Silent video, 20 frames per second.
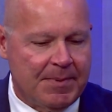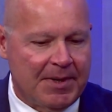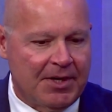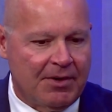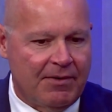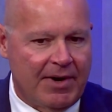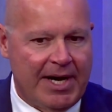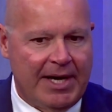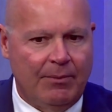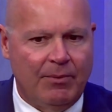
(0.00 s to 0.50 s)

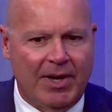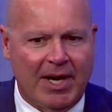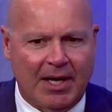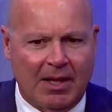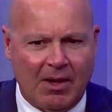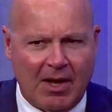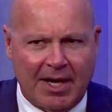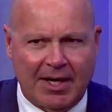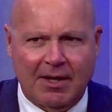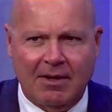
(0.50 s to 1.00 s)
great. We had a
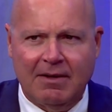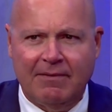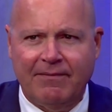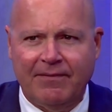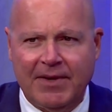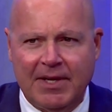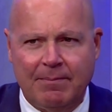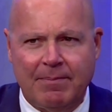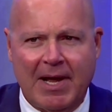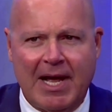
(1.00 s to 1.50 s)
lot of good
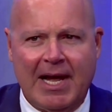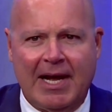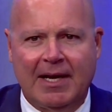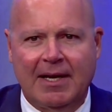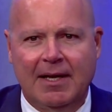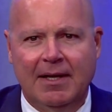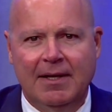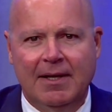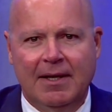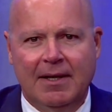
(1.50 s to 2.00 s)
feedback.